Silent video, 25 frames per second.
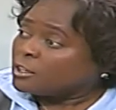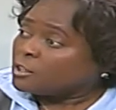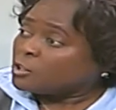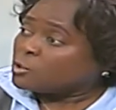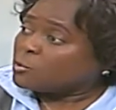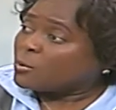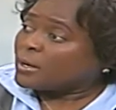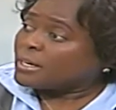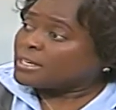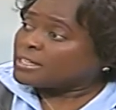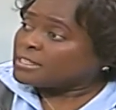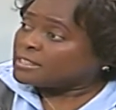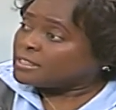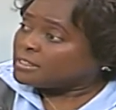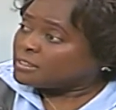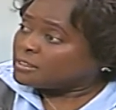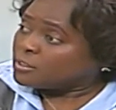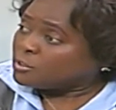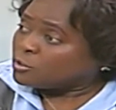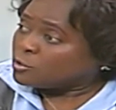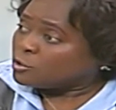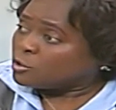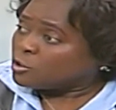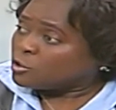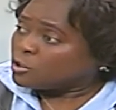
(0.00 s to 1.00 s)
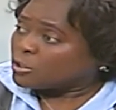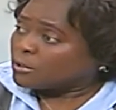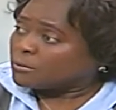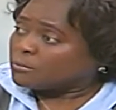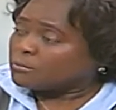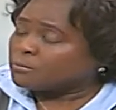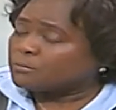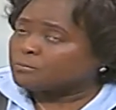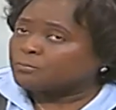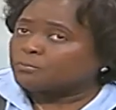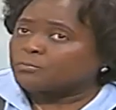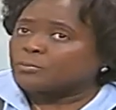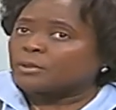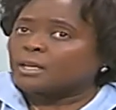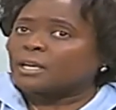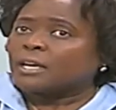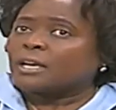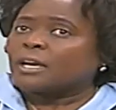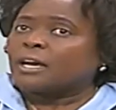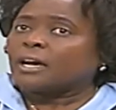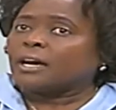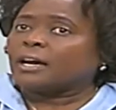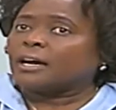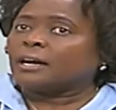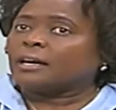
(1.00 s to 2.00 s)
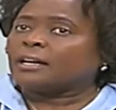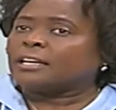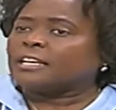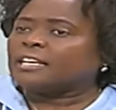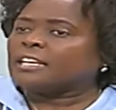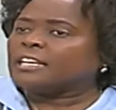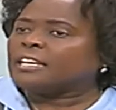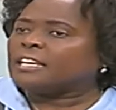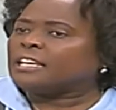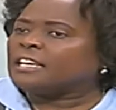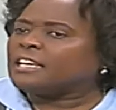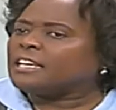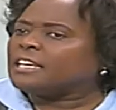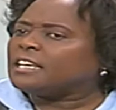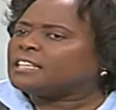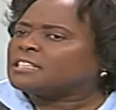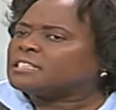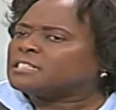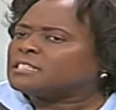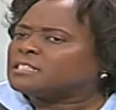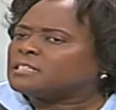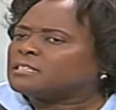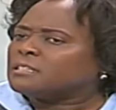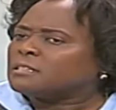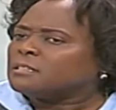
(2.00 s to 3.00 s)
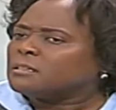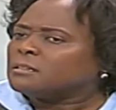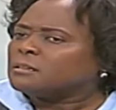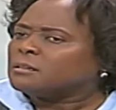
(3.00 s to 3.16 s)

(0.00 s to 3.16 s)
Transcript: to an institution. Uh, it,